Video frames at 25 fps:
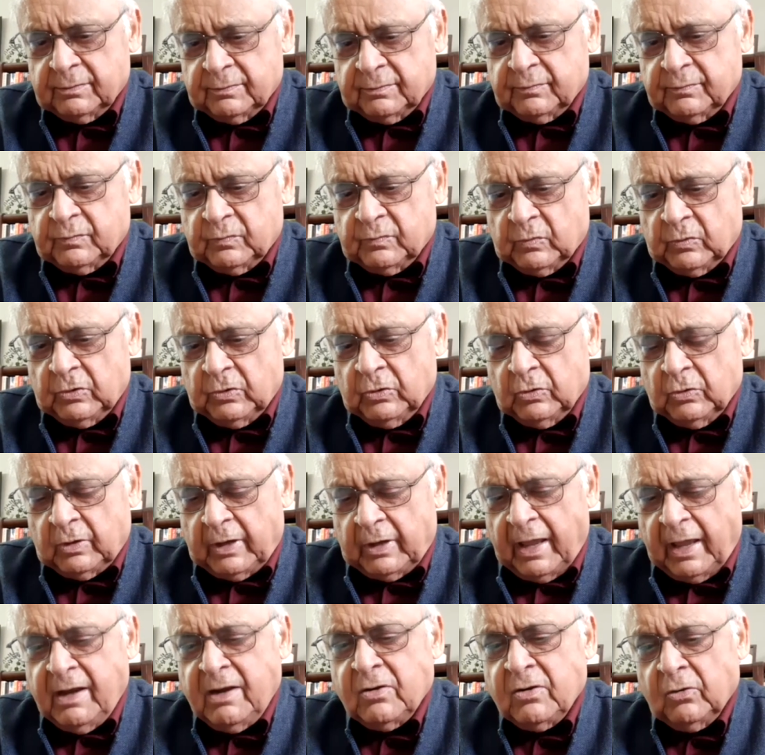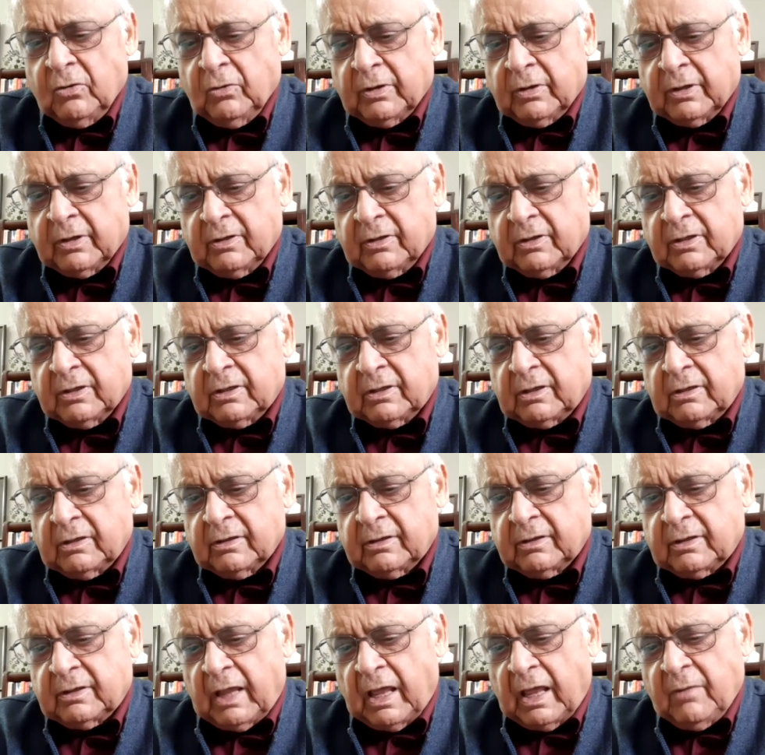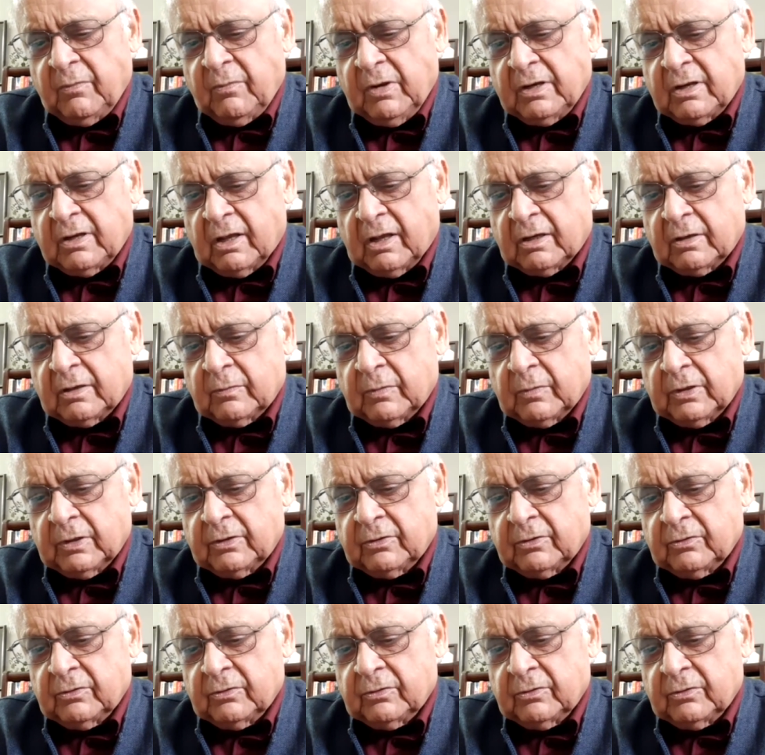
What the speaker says: You can do it. It can be done, but